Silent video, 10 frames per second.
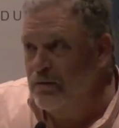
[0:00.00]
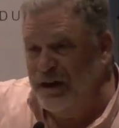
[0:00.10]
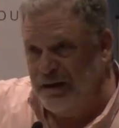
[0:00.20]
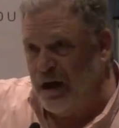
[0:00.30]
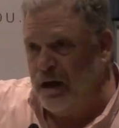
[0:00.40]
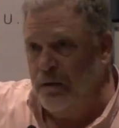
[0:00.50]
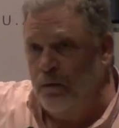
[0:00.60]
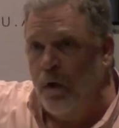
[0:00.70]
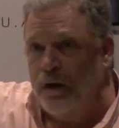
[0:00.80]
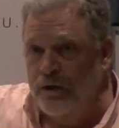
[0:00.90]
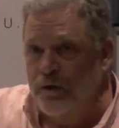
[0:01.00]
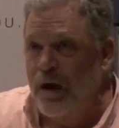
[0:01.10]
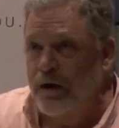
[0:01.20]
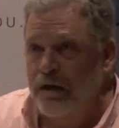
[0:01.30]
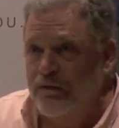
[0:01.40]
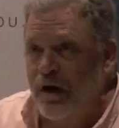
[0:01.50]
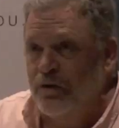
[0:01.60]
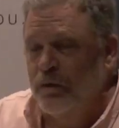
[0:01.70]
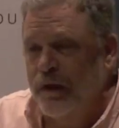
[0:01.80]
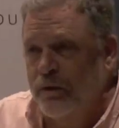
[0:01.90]
But I wandered around. I
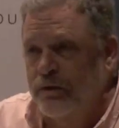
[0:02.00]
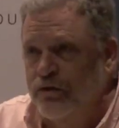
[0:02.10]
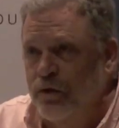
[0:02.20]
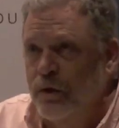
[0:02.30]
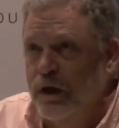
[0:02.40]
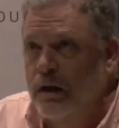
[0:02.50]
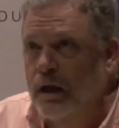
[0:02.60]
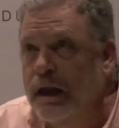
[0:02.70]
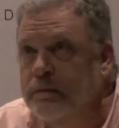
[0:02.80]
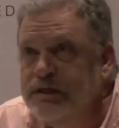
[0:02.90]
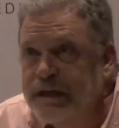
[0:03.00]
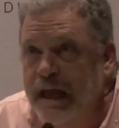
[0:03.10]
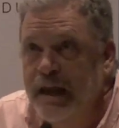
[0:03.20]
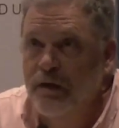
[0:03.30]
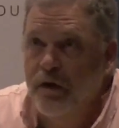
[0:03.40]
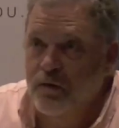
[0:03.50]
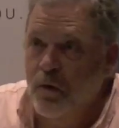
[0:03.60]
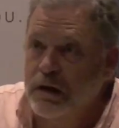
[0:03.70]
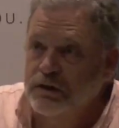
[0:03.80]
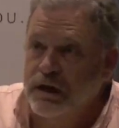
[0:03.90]
found where they were shooting, and I'm standing there and
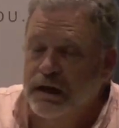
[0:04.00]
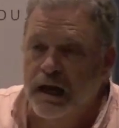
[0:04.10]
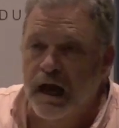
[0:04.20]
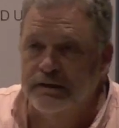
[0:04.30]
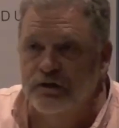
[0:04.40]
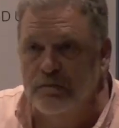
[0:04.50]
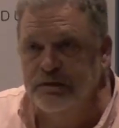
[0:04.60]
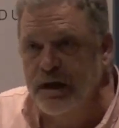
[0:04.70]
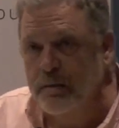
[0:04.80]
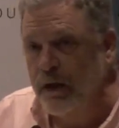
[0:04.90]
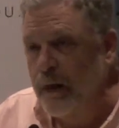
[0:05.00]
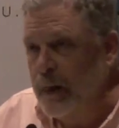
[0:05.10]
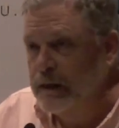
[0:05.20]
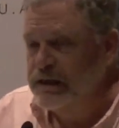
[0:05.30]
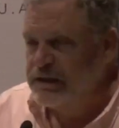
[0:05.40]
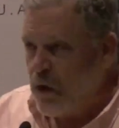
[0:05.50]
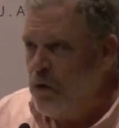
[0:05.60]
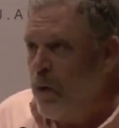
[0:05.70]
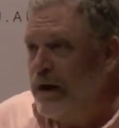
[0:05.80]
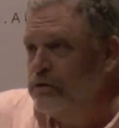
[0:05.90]
watching, and a guy jumps up and says, oh,
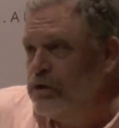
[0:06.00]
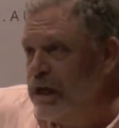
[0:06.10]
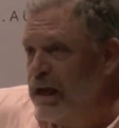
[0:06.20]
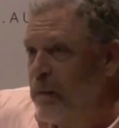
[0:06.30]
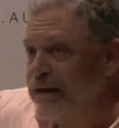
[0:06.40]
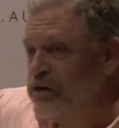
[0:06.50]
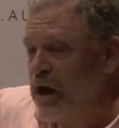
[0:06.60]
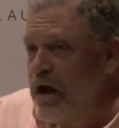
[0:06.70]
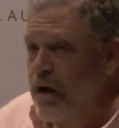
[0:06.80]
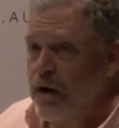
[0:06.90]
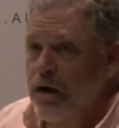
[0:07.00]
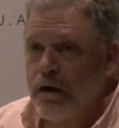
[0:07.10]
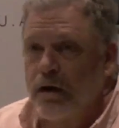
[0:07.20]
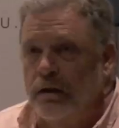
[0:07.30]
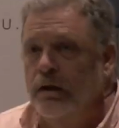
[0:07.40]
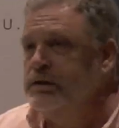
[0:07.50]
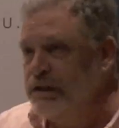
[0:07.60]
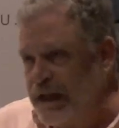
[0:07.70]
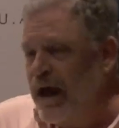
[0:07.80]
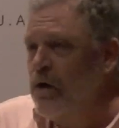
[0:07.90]
why don't you take my chair? You know,
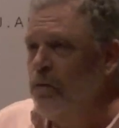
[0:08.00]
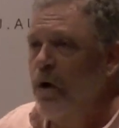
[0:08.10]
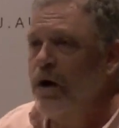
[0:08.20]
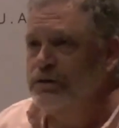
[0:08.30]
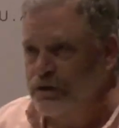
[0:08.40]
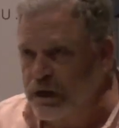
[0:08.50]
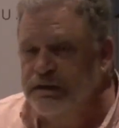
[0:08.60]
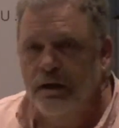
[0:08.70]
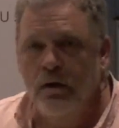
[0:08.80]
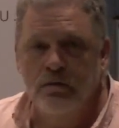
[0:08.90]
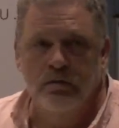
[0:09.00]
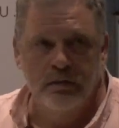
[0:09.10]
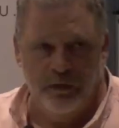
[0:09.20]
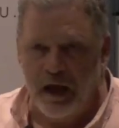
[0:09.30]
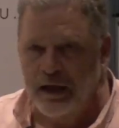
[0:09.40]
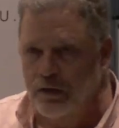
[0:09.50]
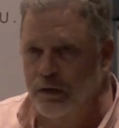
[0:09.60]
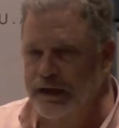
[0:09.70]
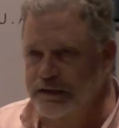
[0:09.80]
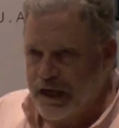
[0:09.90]
sit down, watch. And I said, oh, well, thank you.
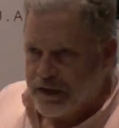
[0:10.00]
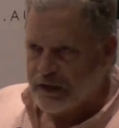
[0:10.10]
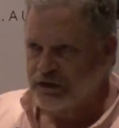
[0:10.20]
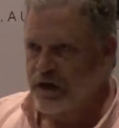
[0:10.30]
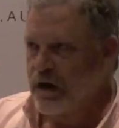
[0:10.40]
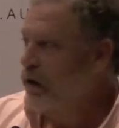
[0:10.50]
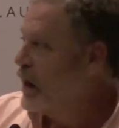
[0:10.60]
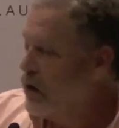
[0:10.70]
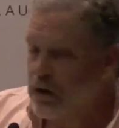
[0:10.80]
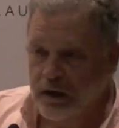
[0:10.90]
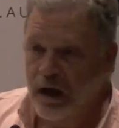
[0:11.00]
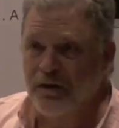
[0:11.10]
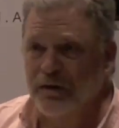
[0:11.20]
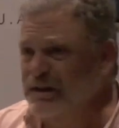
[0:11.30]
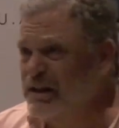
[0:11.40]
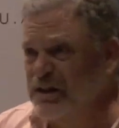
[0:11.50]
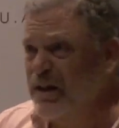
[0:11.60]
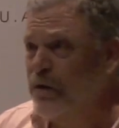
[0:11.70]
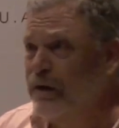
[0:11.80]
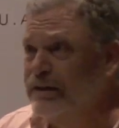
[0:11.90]
And I sat in a chair, and I look. I notice it's
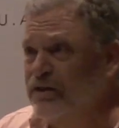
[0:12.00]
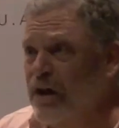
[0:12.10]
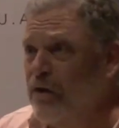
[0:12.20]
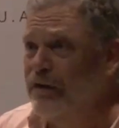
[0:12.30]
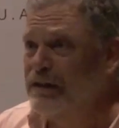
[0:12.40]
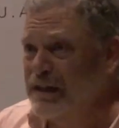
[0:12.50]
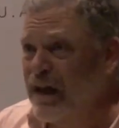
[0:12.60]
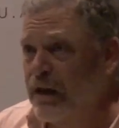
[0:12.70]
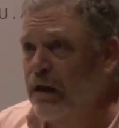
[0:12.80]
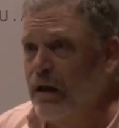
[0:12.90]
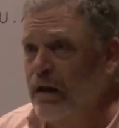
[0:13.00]
the only chair on the set.